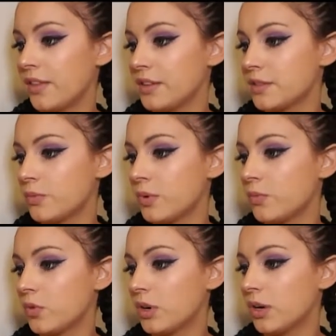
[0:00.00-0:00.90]
This
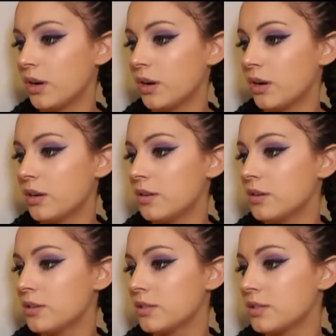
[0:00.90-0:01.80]
one
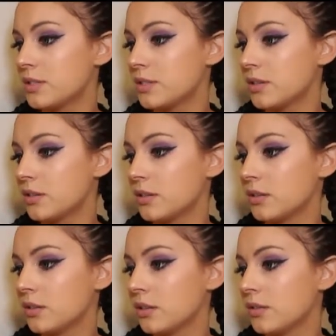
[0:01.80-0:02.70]
was
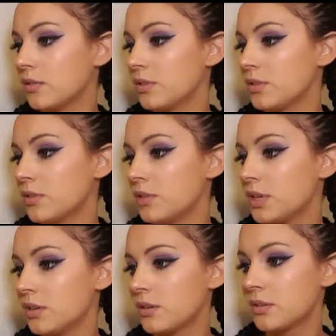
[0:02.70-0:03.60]

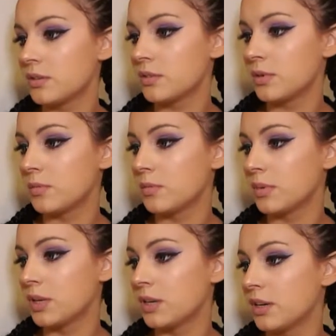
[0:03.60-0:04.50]
13 years, blah,
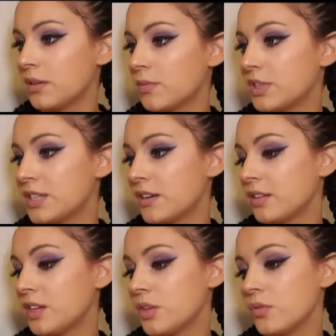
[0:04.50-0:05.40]
blah, blah, with
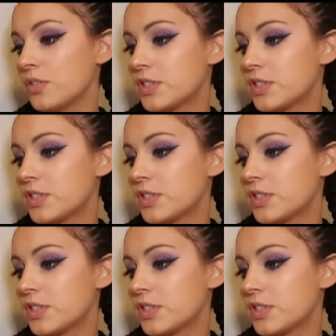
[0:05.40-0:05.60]
daily use.